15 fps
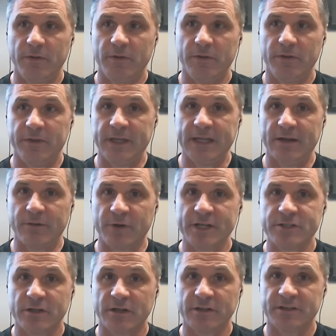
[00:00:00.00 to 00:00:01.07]
the
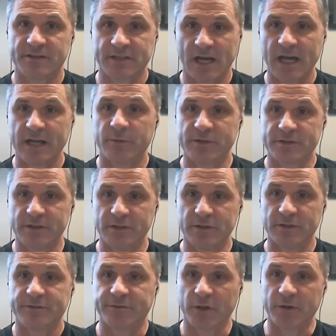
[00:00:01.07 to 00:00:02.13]
original design was to use
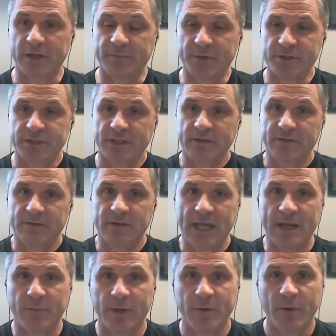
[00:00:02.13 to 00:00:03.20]
floating bushings.
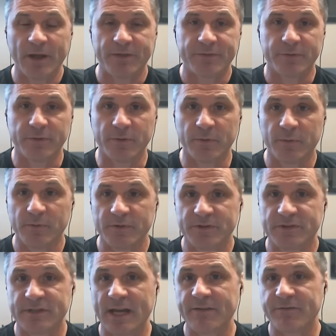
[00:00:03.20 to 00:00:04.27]
And we went through
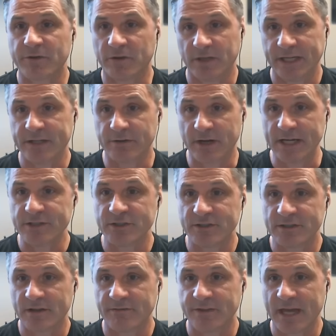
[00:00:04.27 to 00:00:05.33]
several iterations
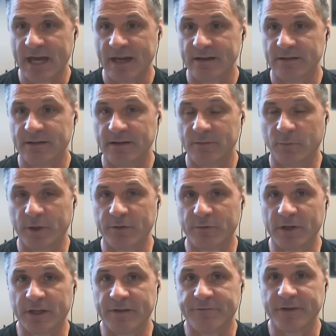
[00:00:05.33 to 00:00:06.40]
of that. We
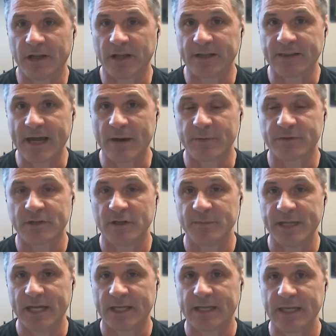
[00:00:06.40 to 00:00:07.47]
really felt like that was going to be
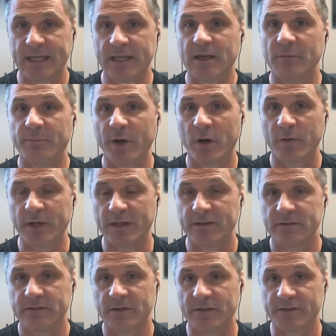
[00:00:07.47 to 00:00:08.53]
a key component
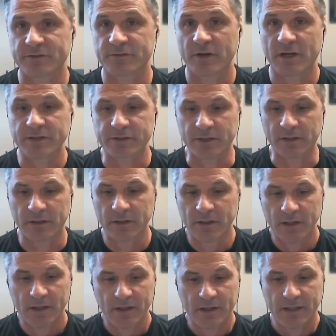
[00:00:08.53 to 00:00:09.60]
to the structure.
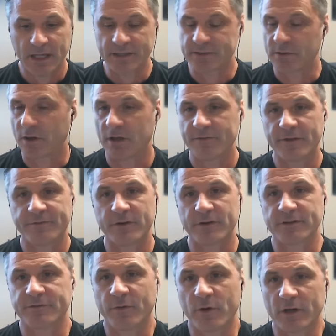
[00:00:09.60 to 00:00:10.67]
And so all of the first
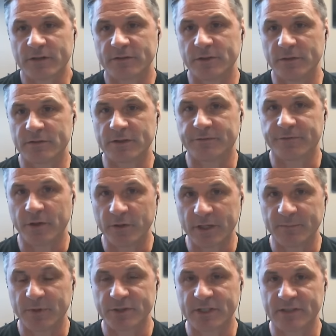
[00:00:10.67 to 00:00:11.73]
forks used a floating
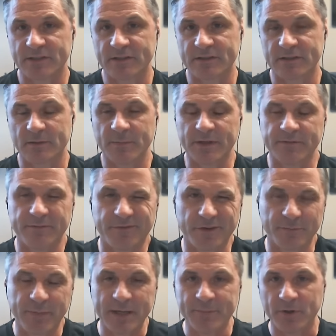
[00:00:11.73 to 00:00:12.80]
bushing system. And for
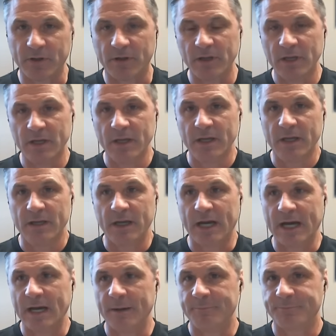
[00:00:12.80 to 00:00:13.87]
people,
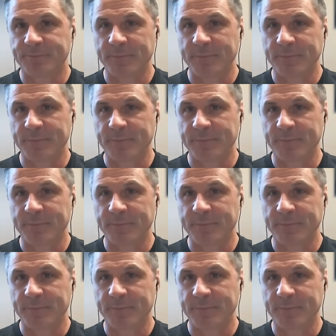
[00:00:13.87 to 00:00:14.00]
um,